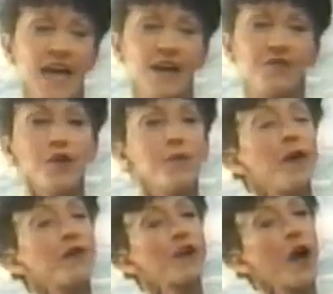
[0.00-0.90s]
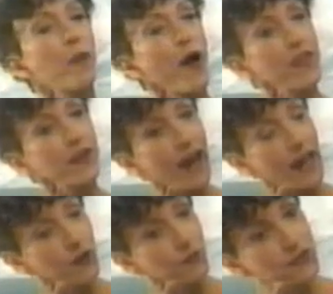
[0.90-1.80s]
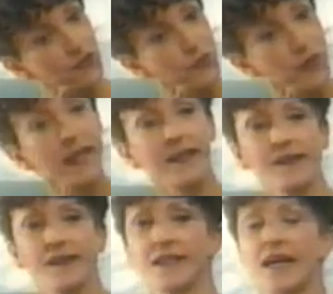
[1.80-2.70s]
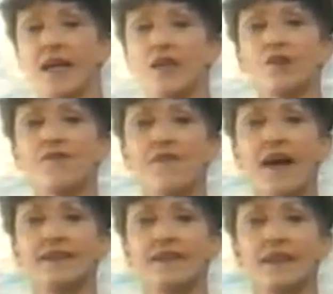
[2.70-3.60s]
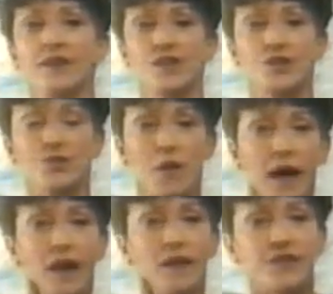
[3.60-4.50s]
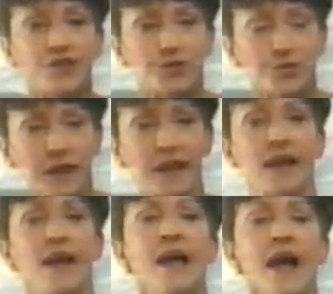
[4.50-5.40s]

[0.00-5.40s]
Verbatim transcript: If you burn up all the calories you eat in a day, your fat cells swell and shrink